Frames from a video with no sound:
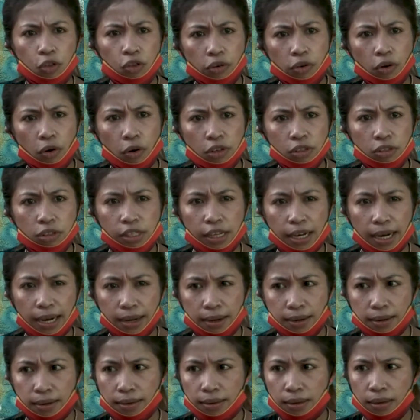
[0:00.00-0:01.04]
that is
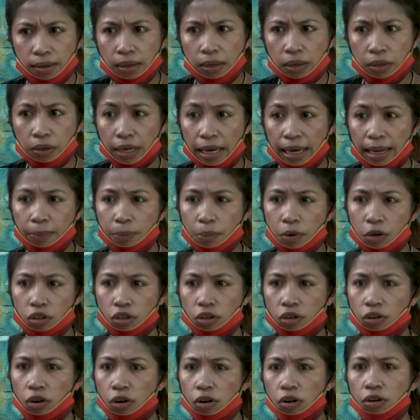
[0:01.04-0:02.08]
being excluded in
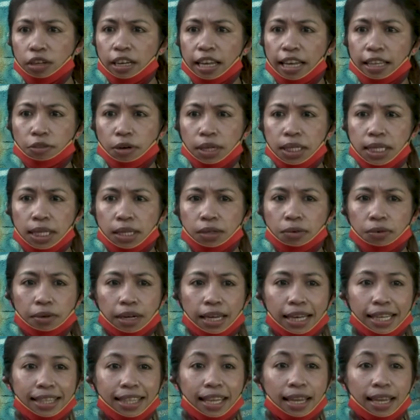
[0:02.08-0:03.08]
so many levels.